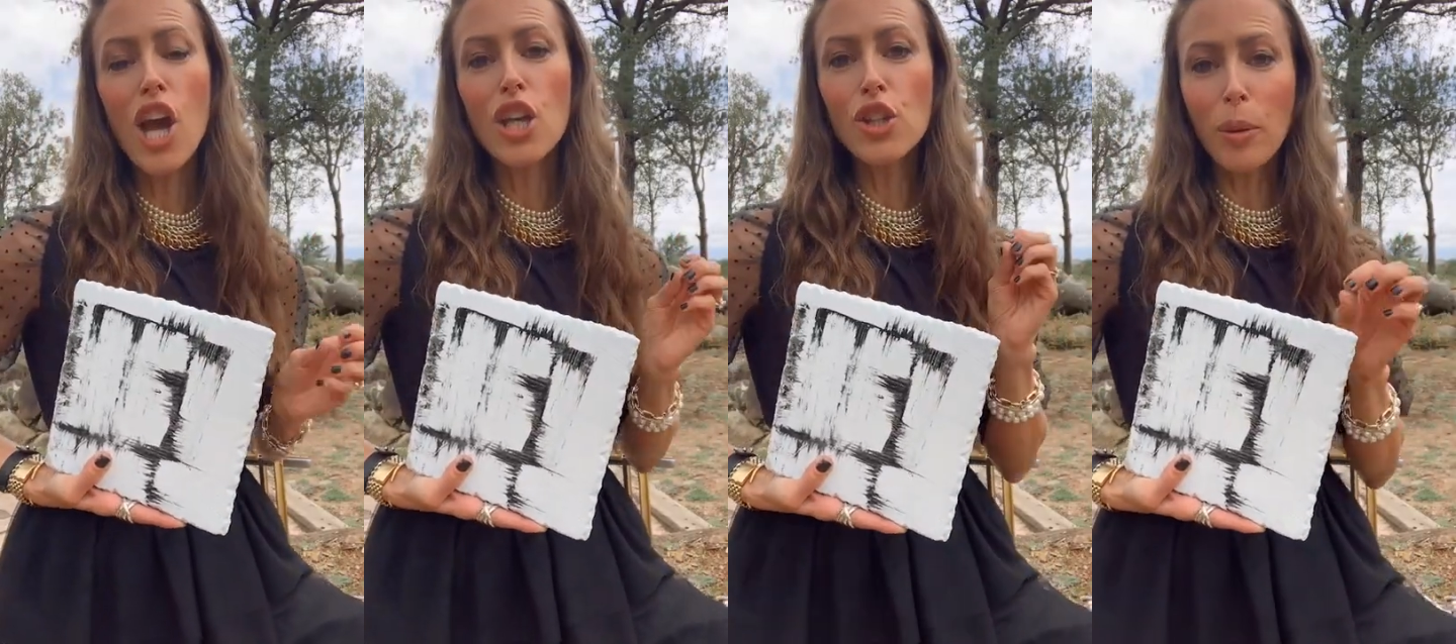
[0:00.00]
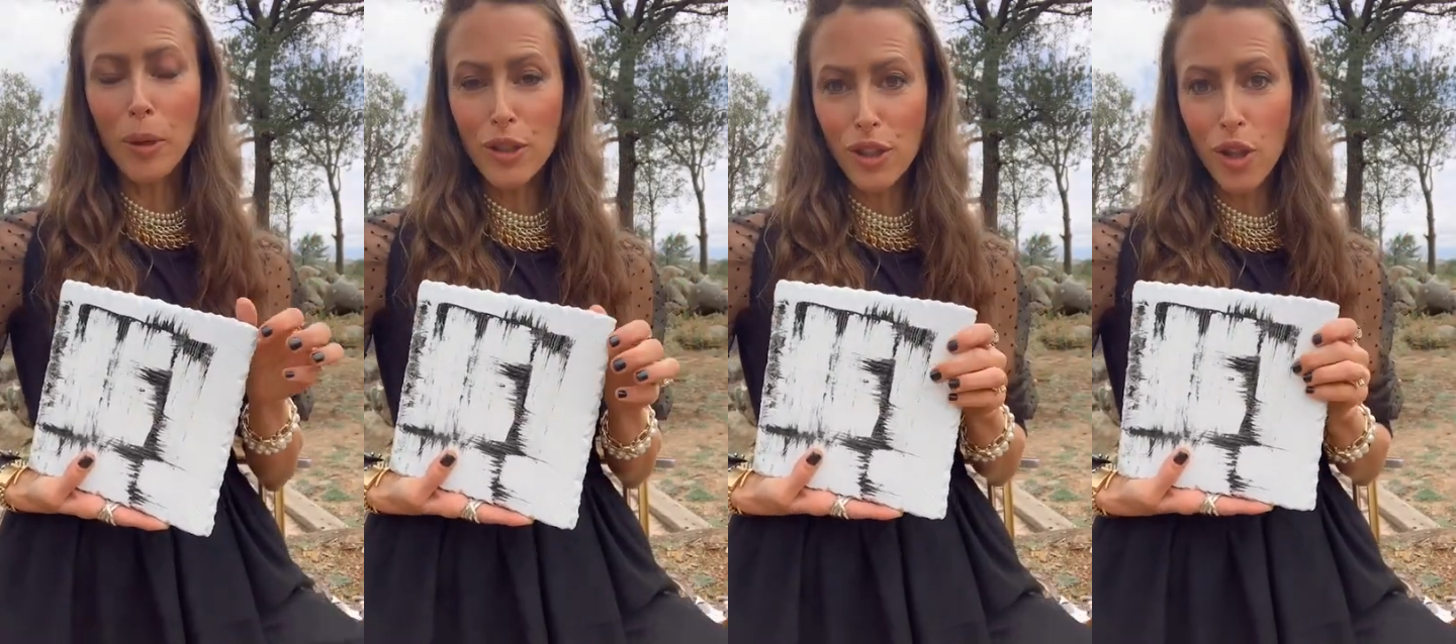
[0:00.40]
your
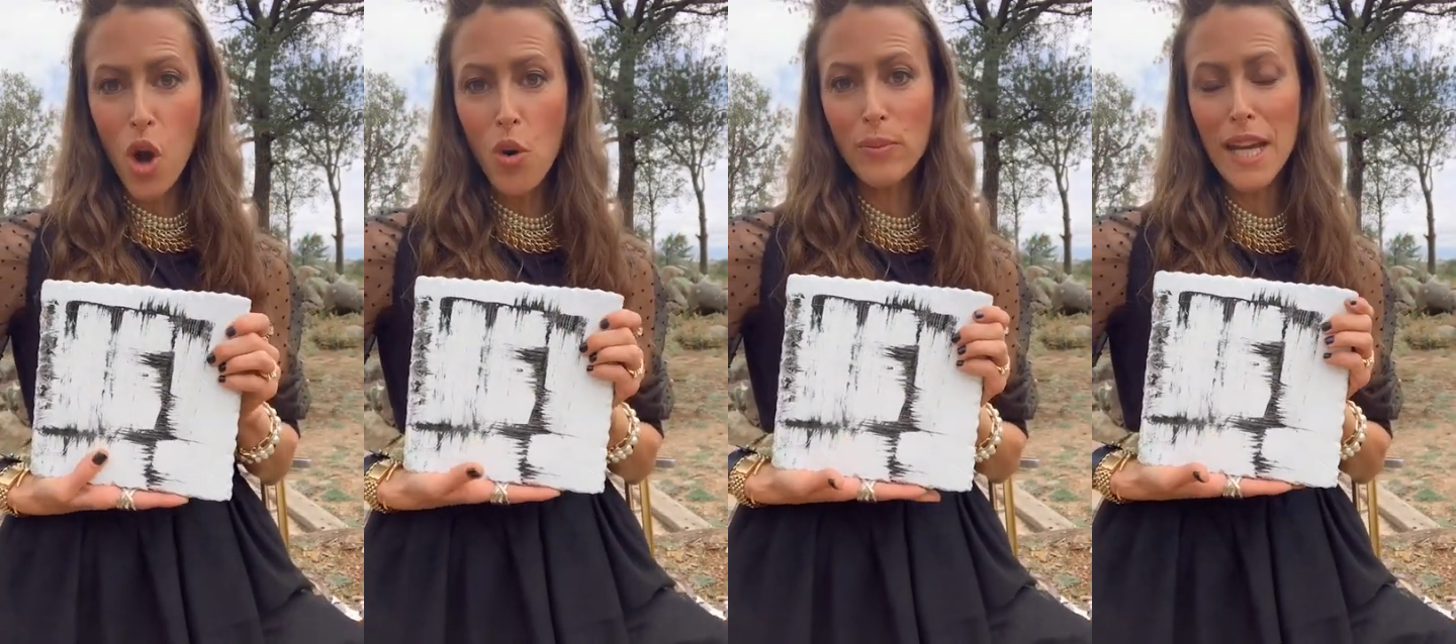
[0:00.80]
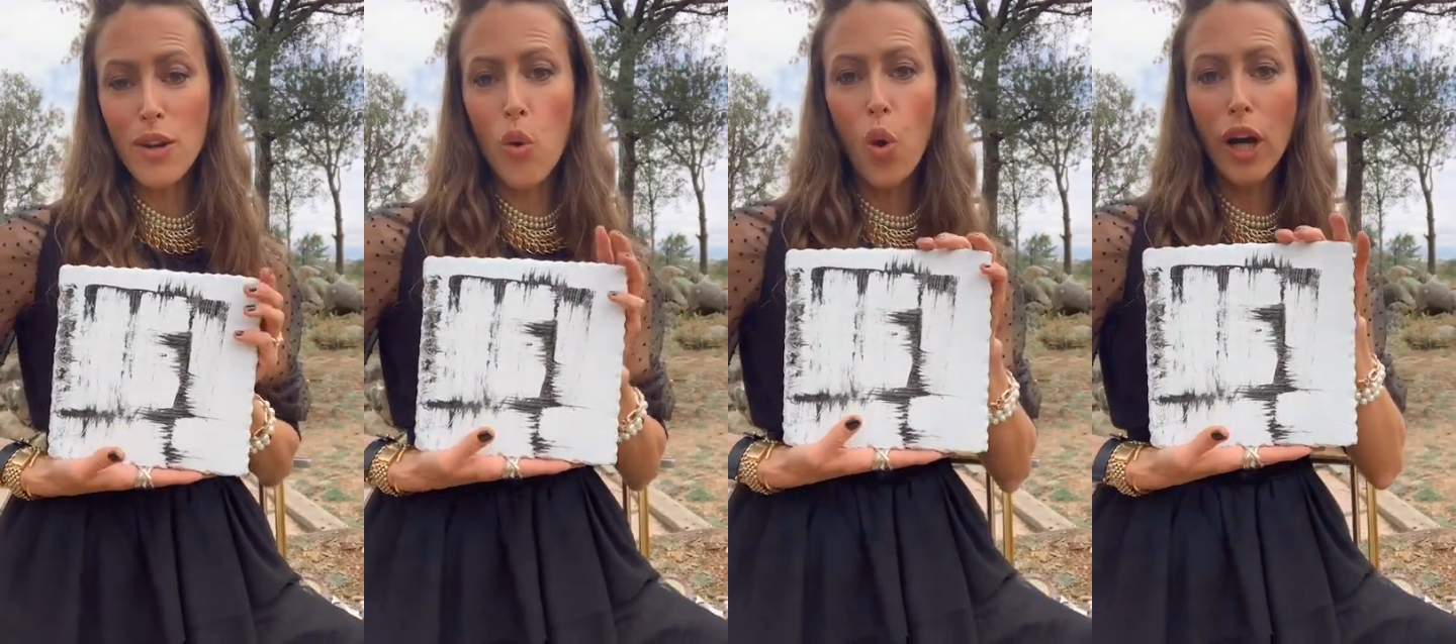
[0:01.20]
personal home
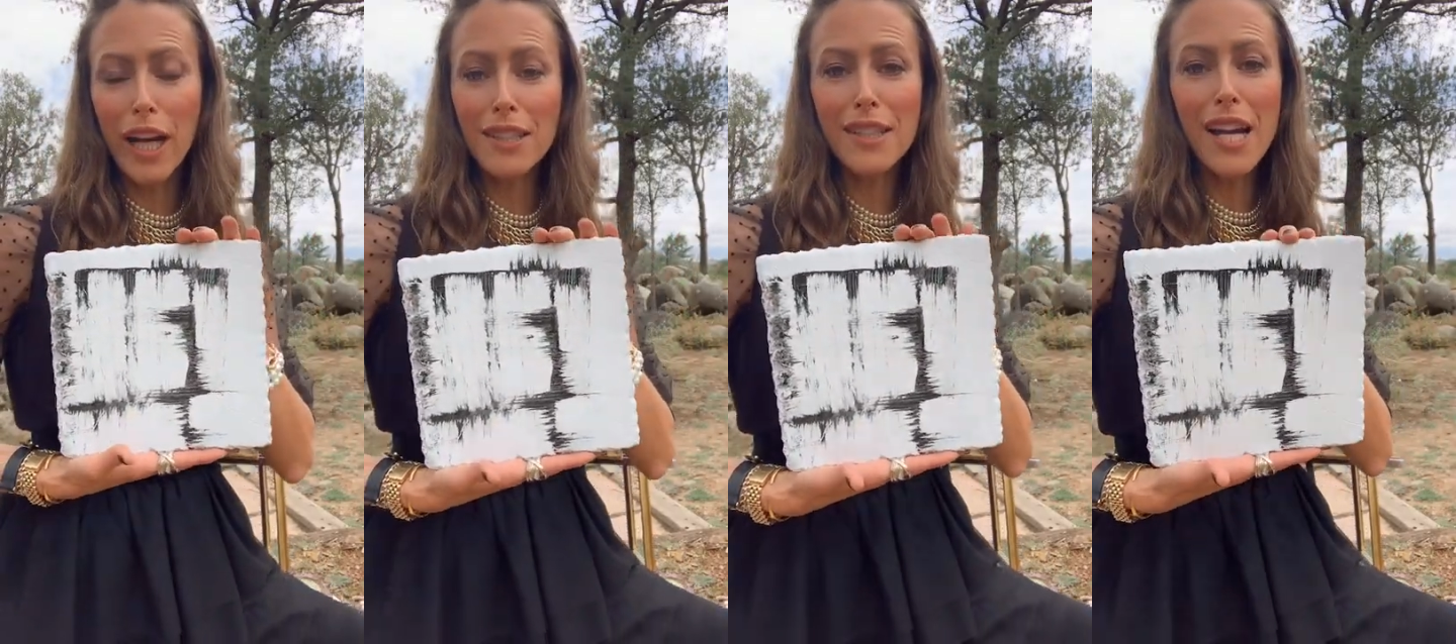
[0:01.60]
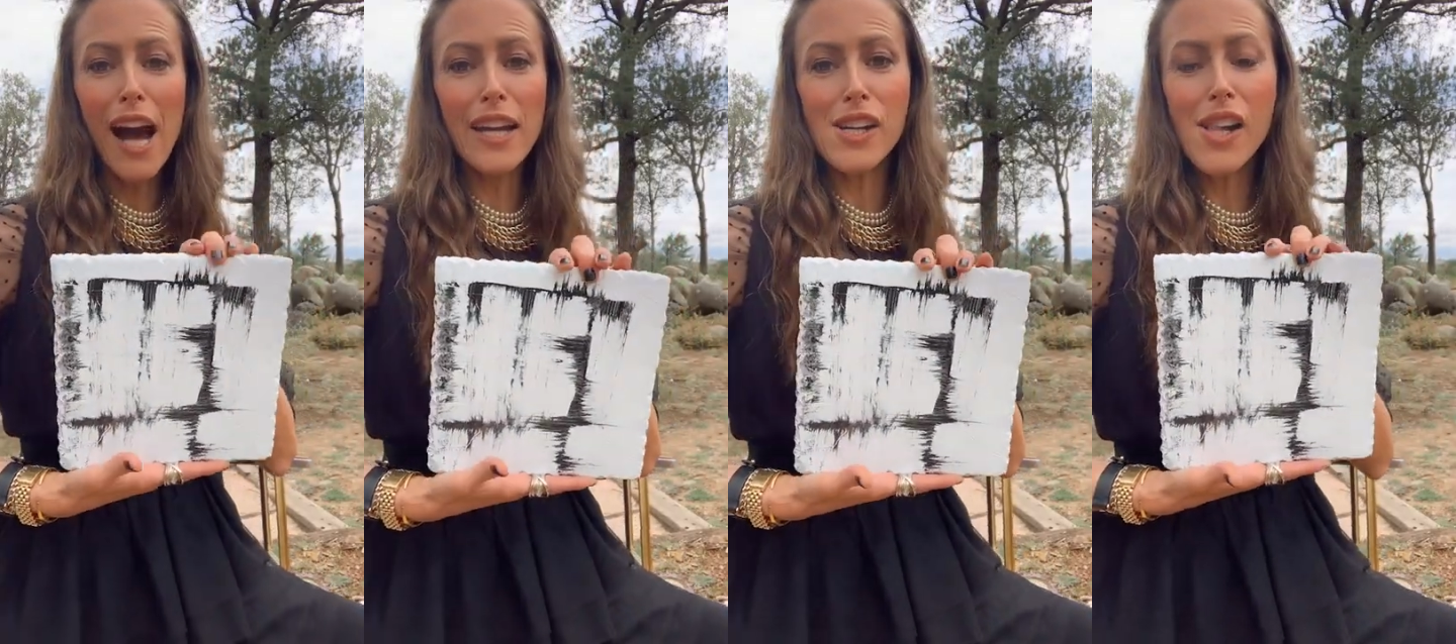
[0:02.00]
decor and
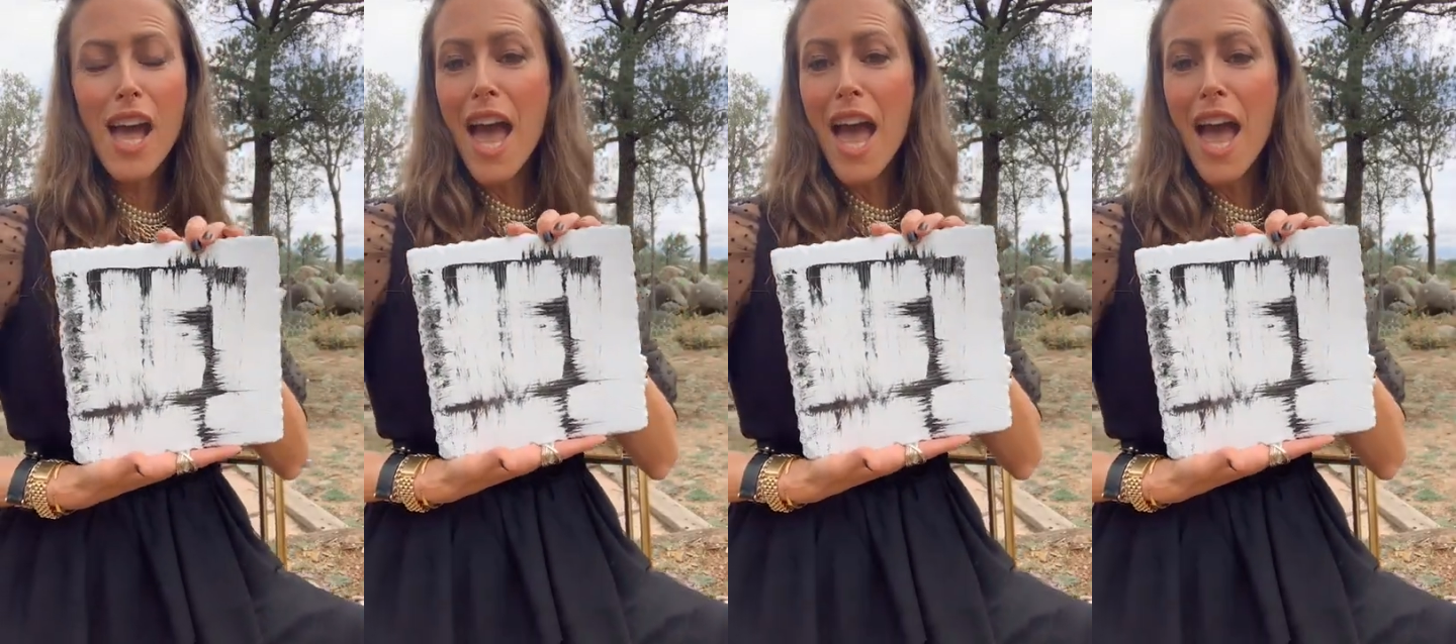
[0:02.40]
style.